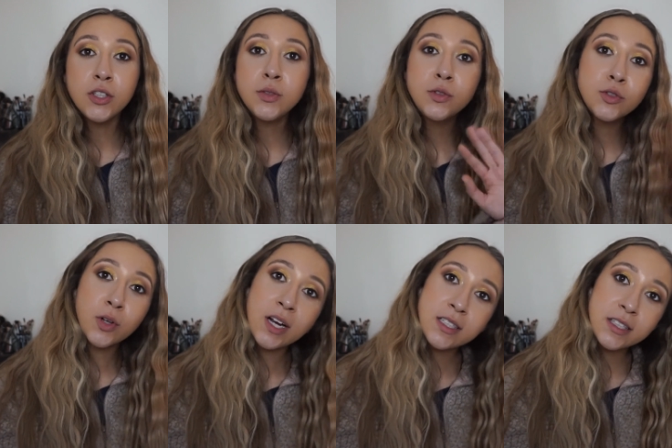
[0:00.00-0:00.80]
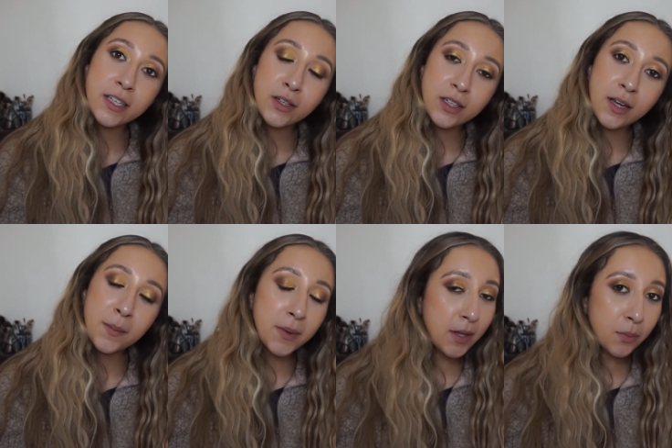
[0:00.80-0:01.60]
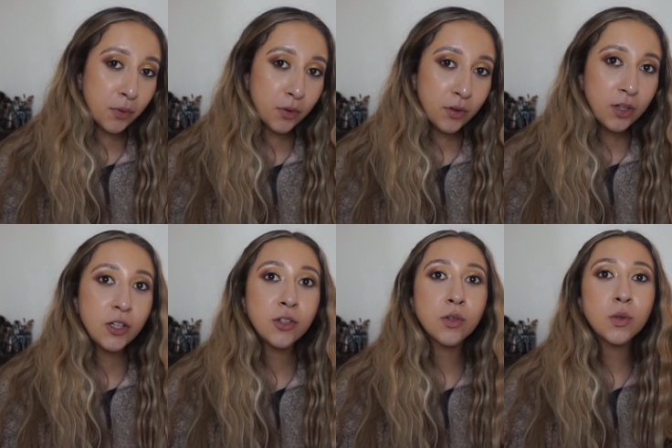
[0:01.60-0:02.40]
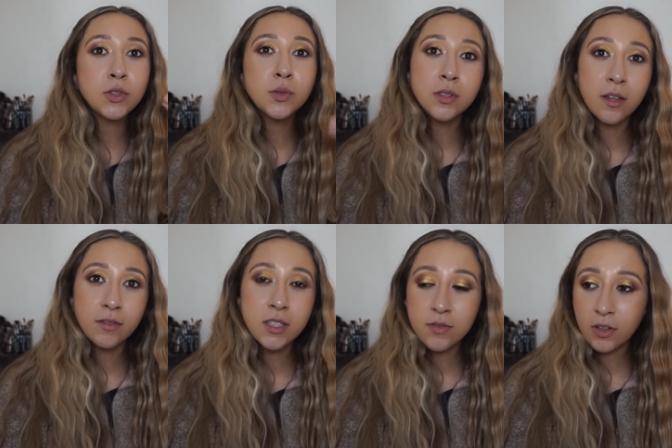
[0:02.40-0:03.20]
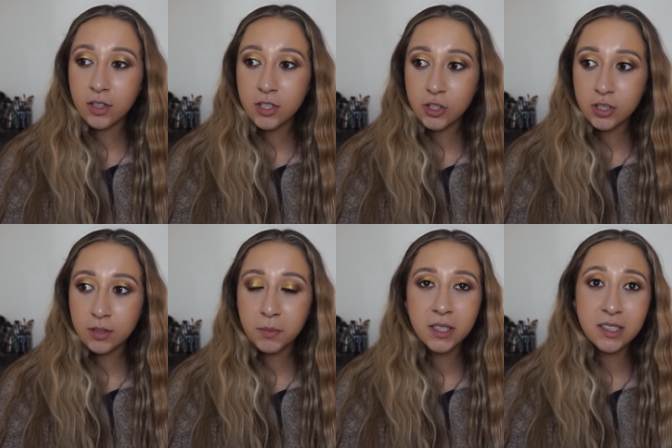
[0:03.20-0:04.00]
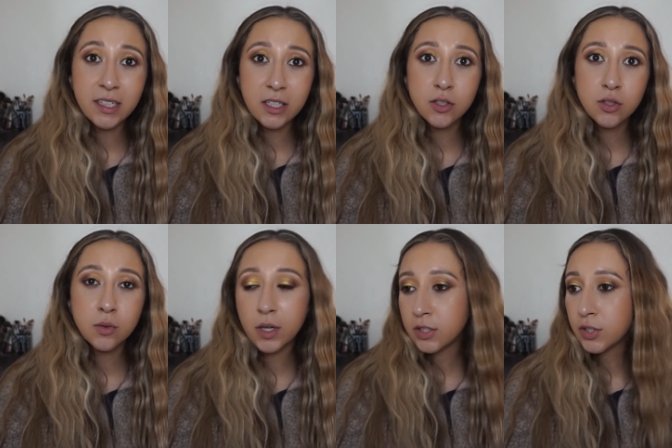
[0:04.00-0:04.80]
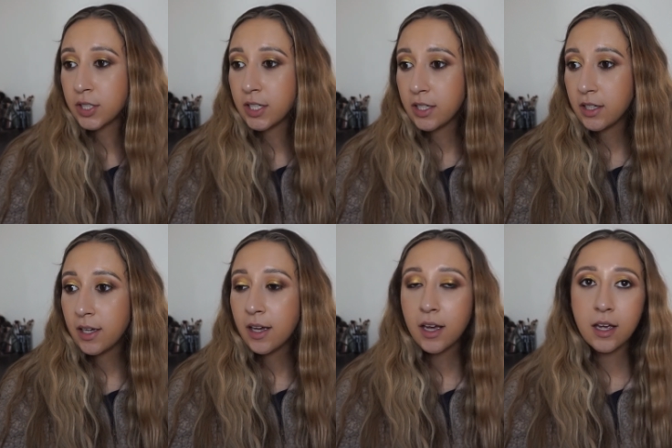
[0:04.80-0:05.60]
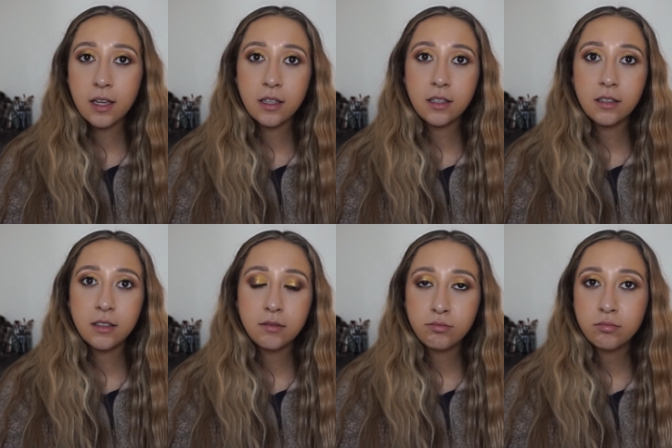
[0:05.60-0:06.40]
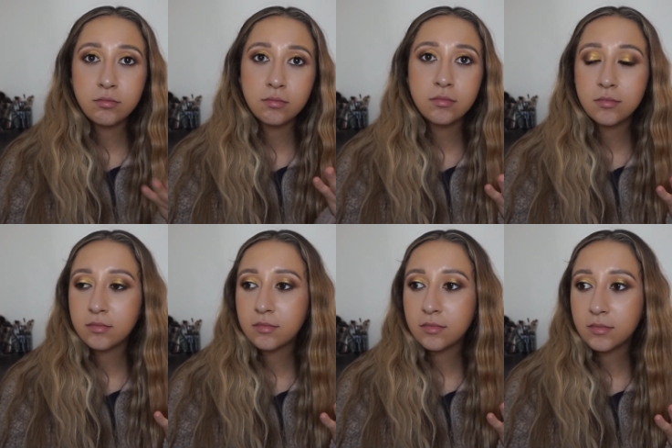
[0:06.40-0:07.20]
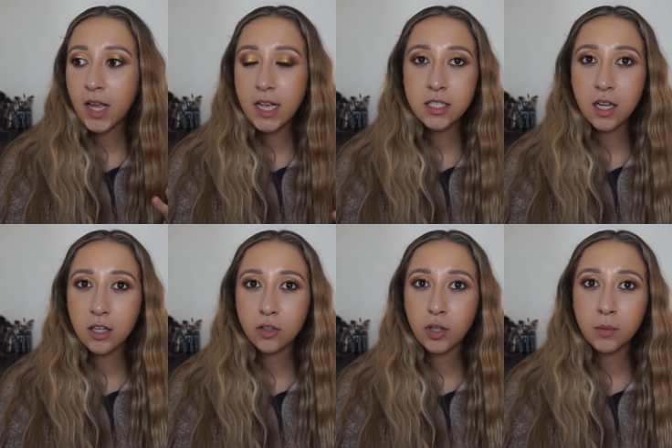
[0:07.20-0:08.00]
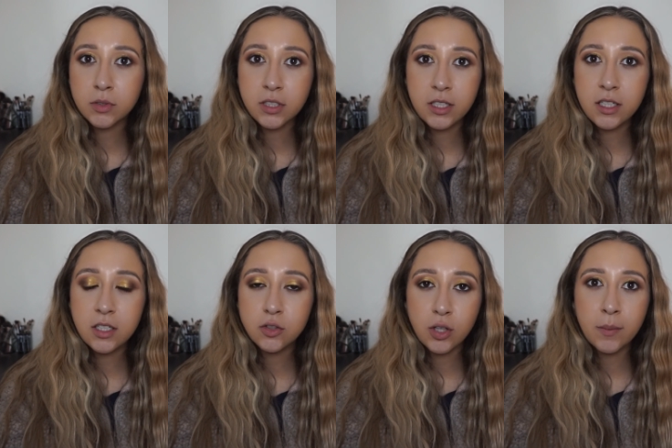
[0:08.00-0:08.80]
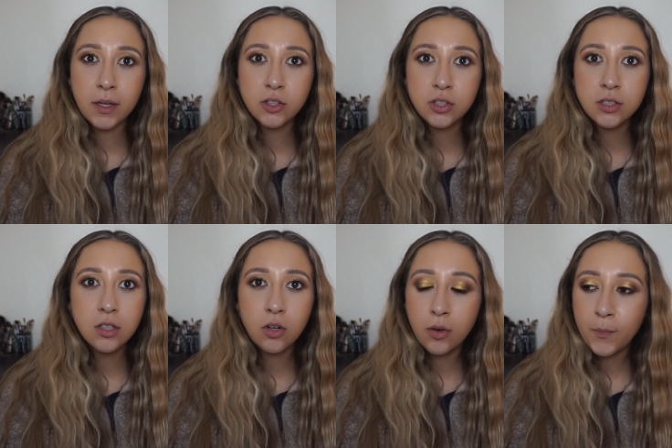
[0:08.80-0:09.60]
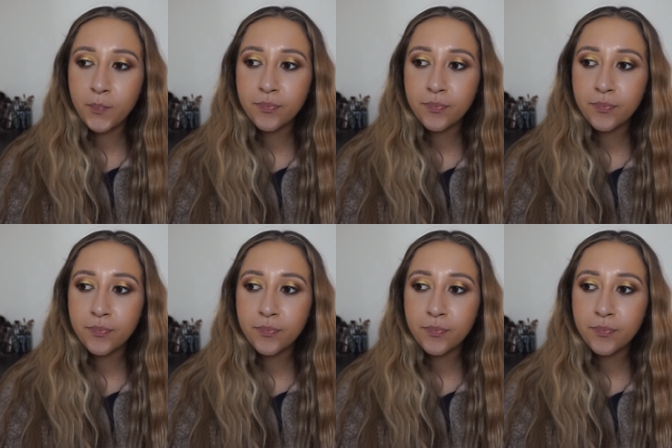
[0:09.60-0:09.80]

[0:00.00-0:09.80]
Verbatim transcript: you dry skin people, you're going to love this foundation because it is so hydrating and it's not going to grab onto any dry patches at all.